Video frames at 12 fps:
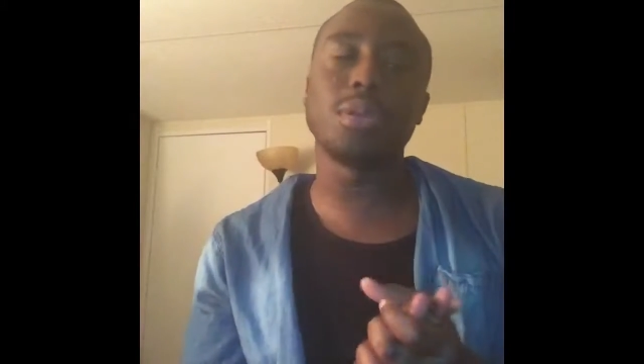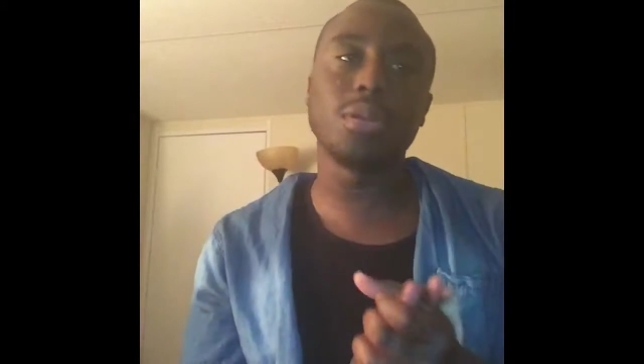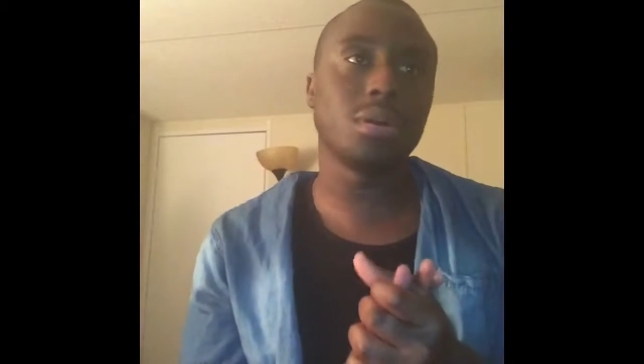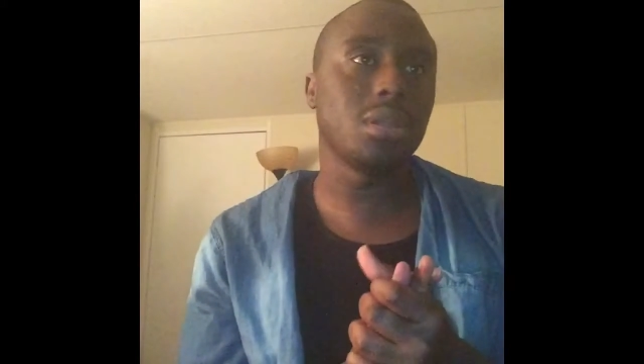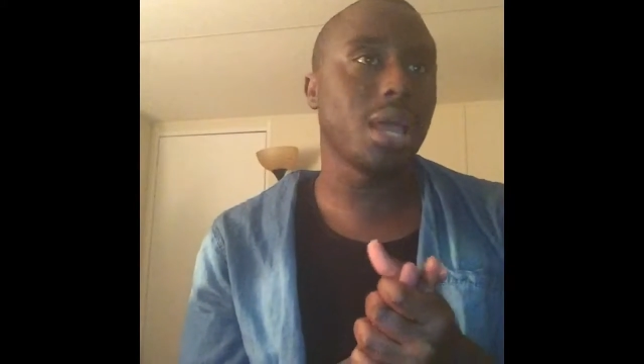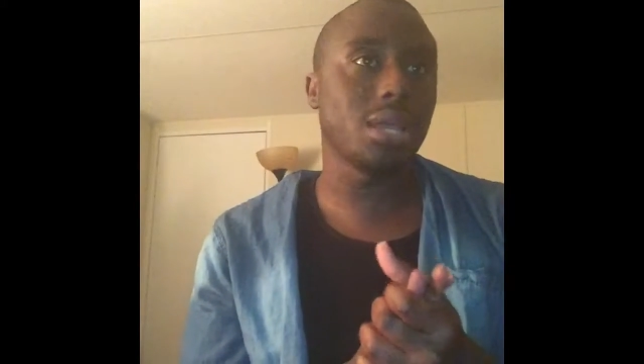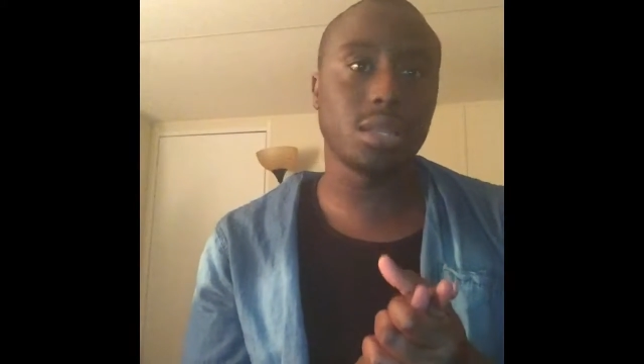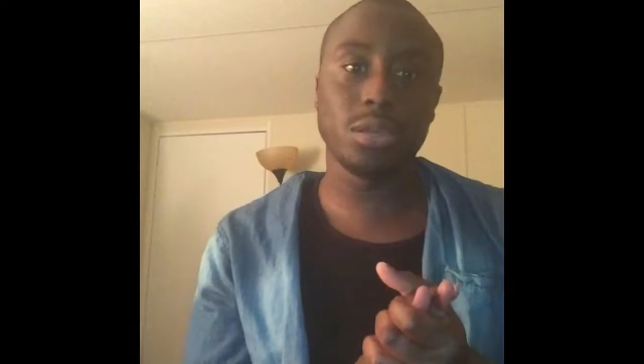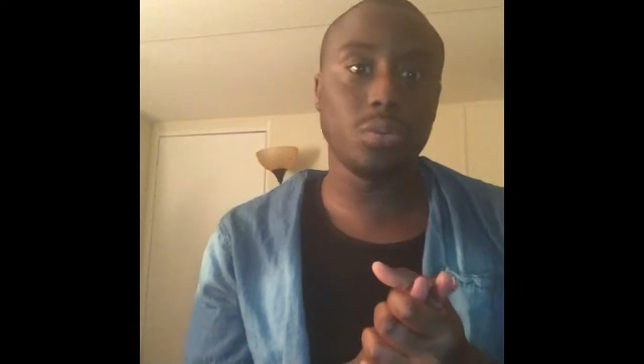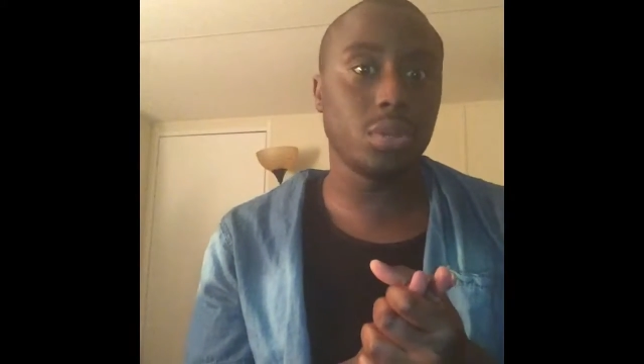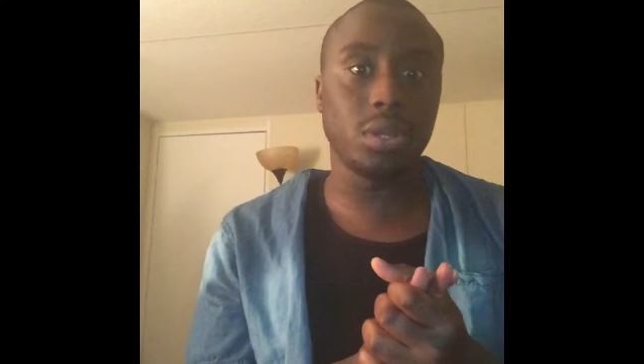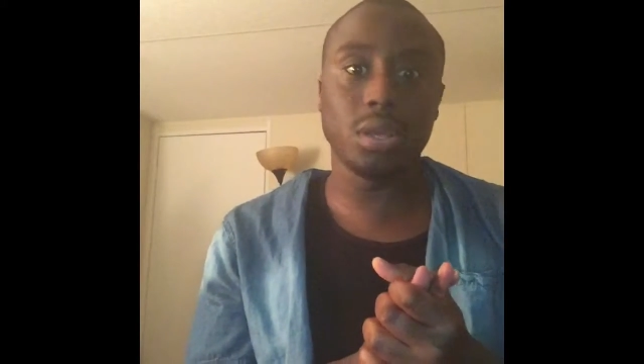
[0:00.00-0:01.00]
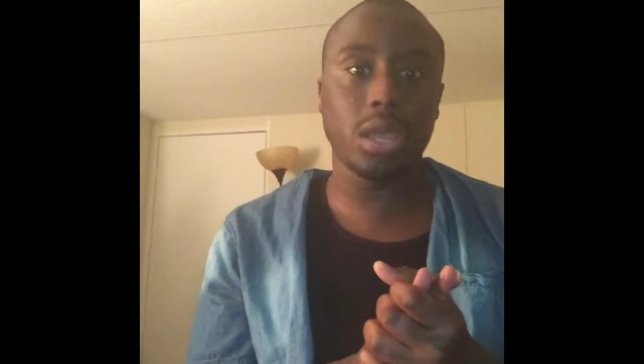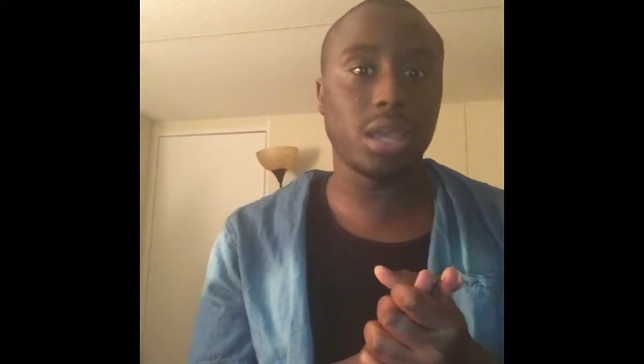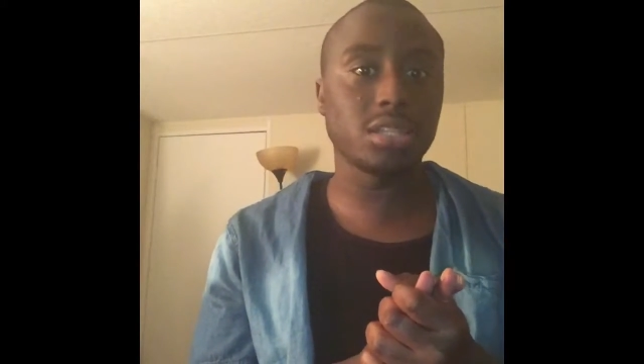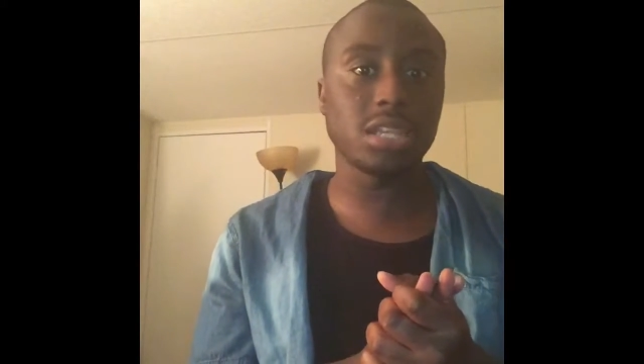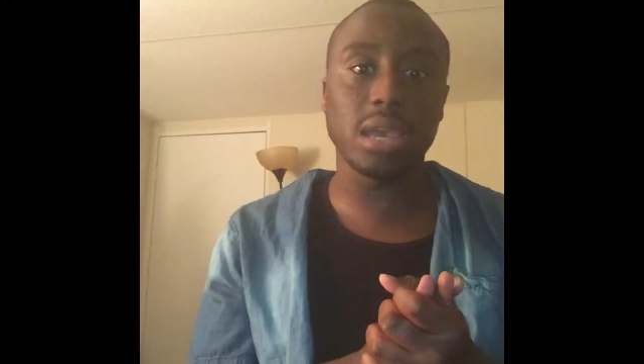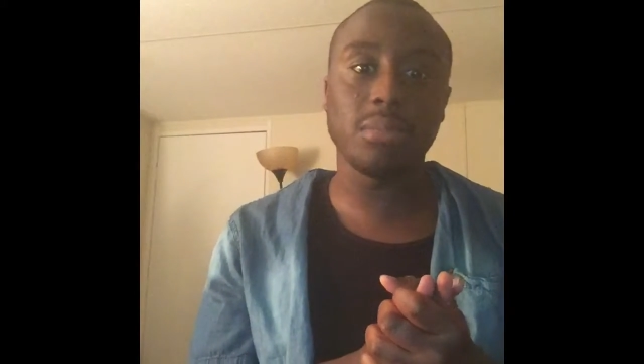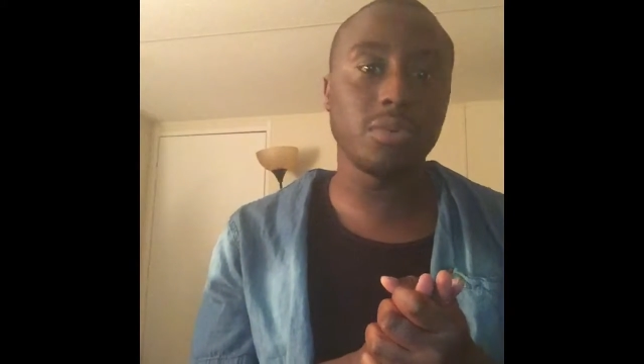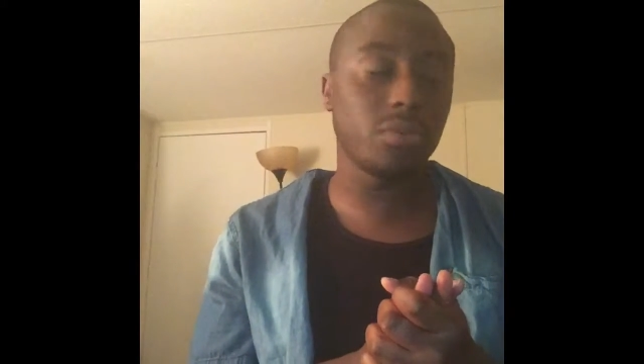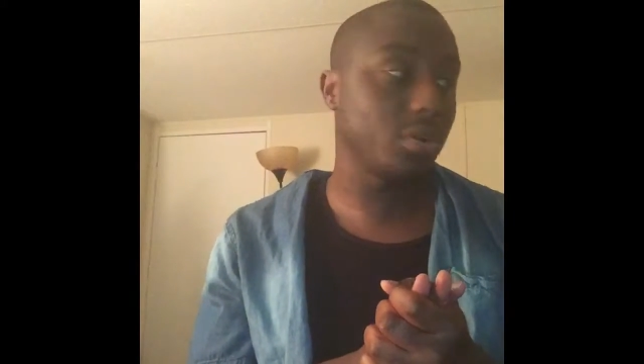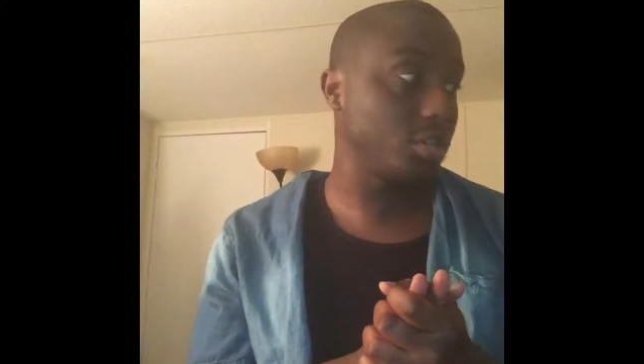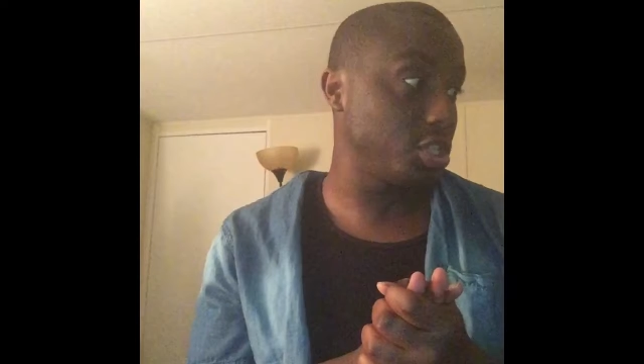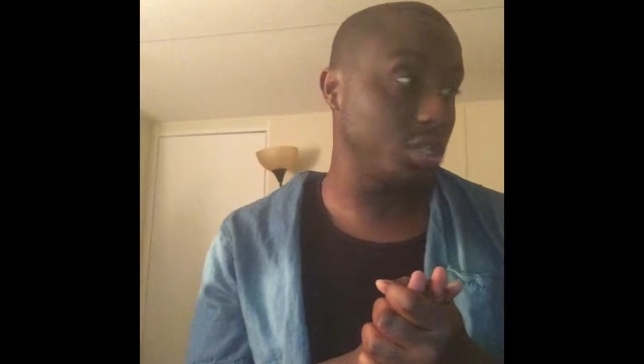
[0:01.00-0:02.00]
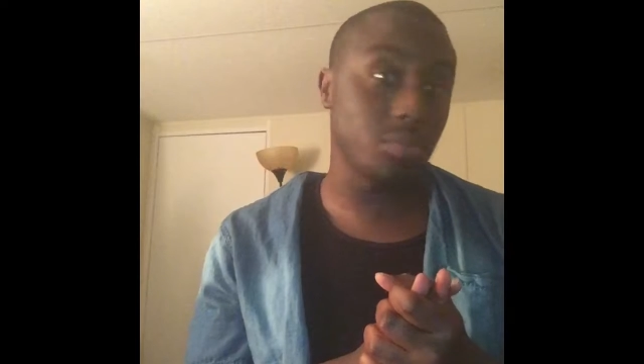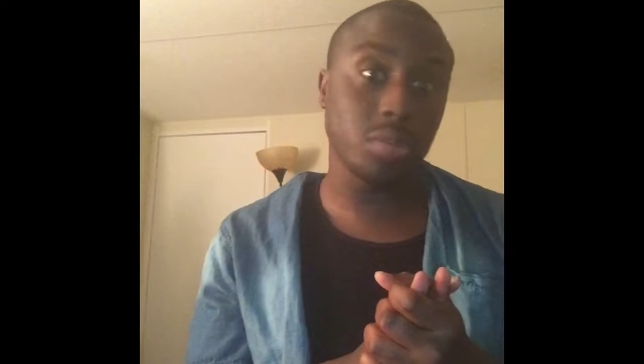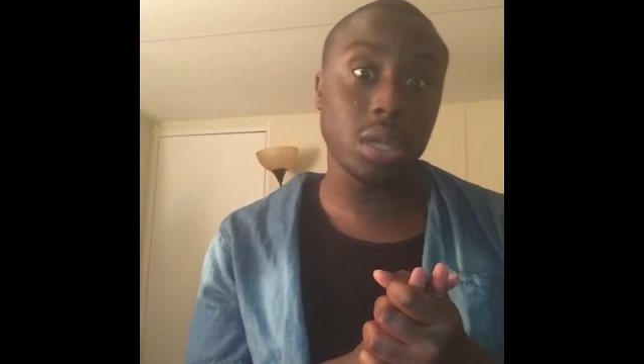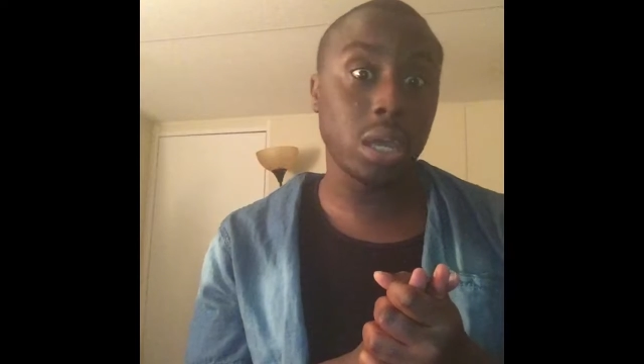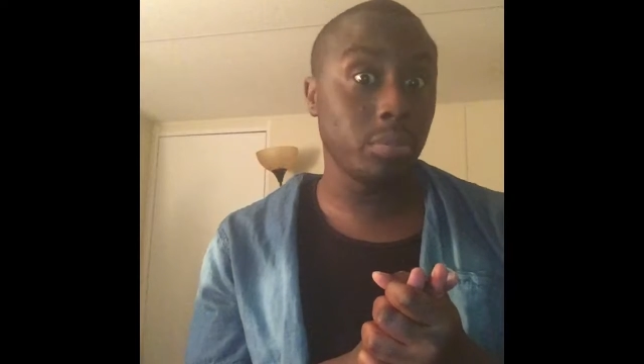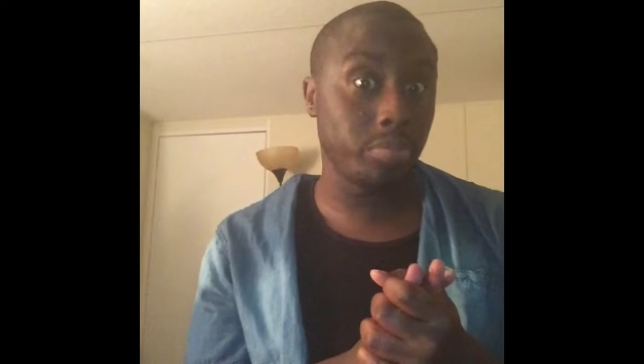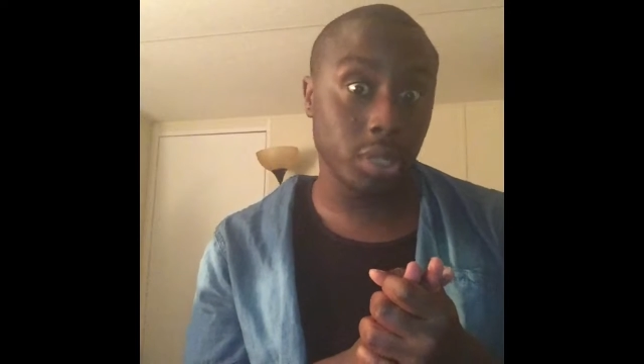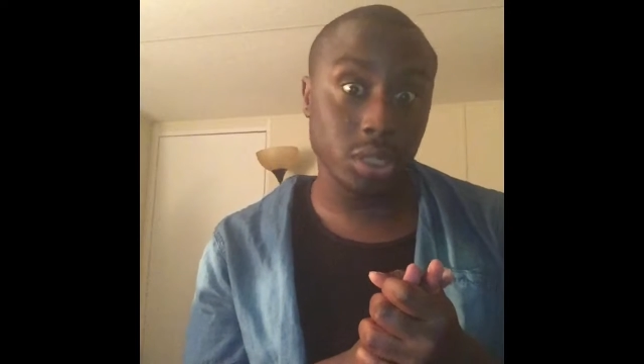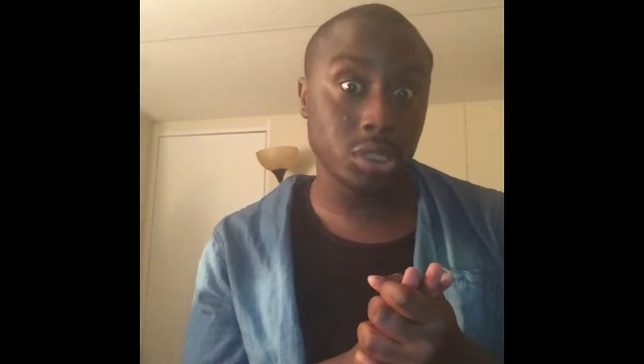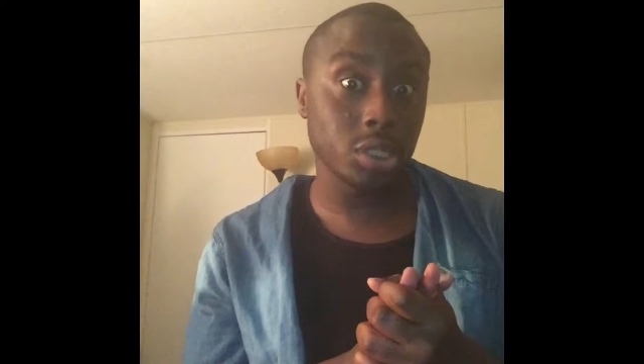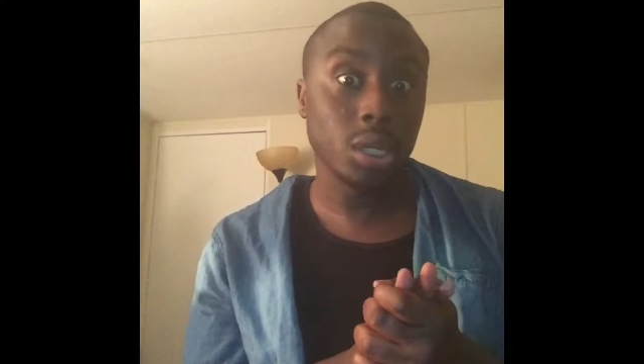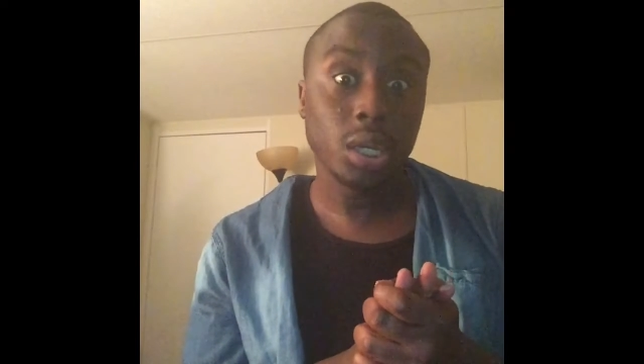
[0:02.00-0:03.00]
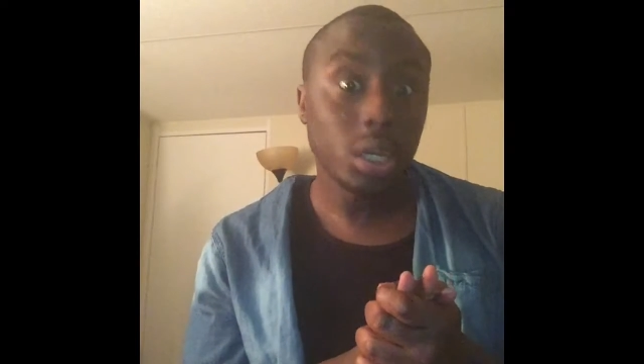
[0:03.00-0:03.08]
like you can look at Tami wrong and she gonna be like, bitch,